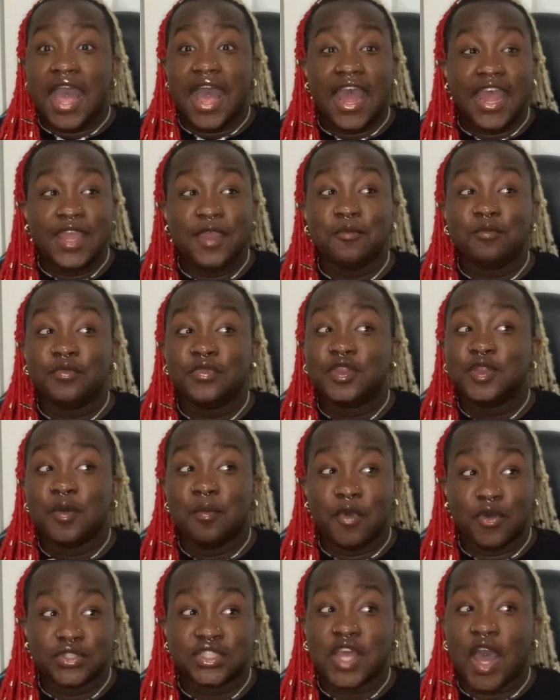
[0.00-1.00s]
I am the
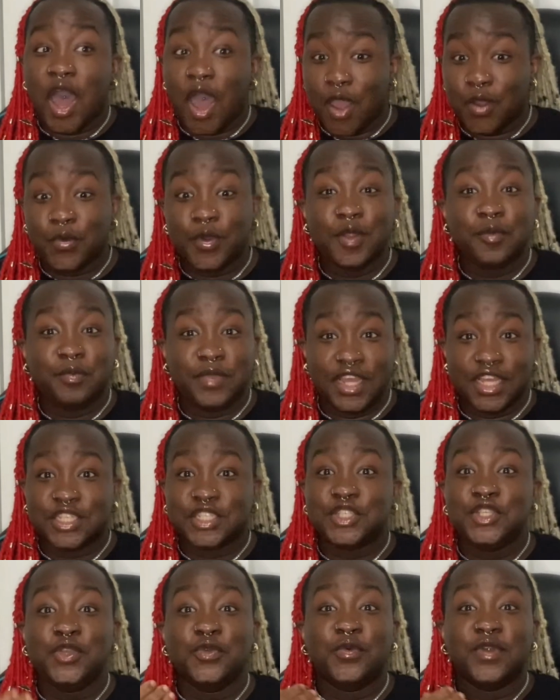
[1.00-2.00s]
most awkward
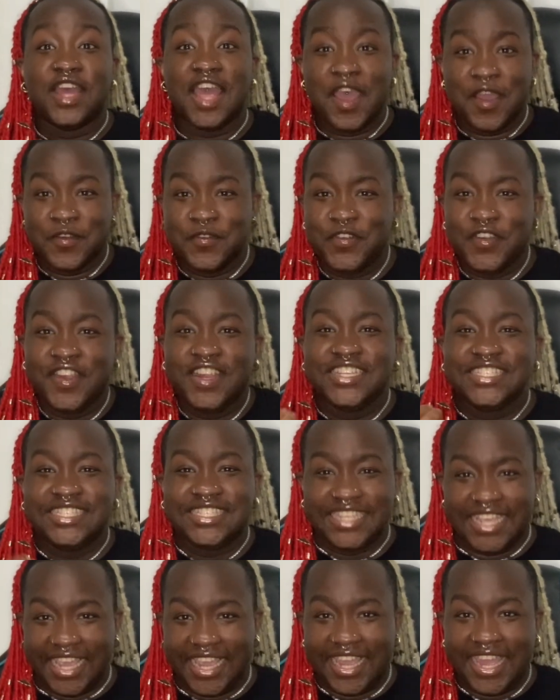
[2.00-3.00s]
bitch you would ever
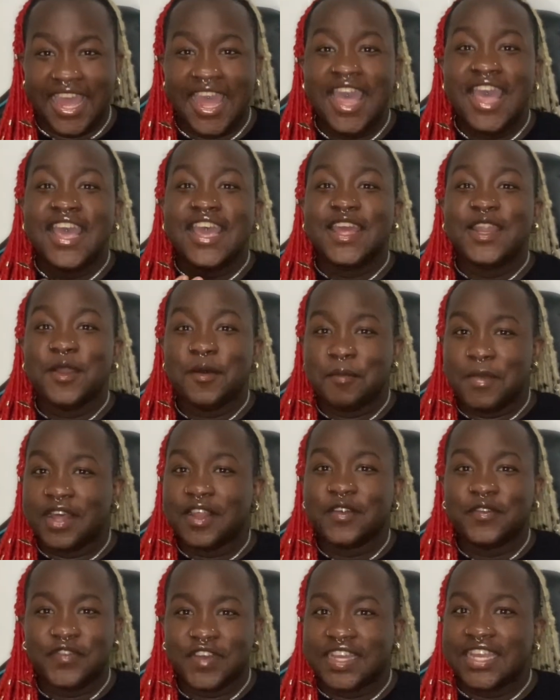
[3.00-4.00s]
see in a
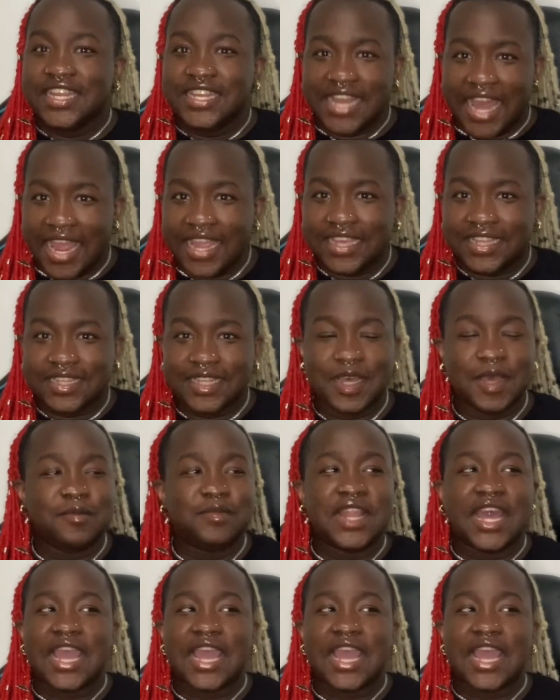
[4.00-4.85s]
motherfucking nightclub.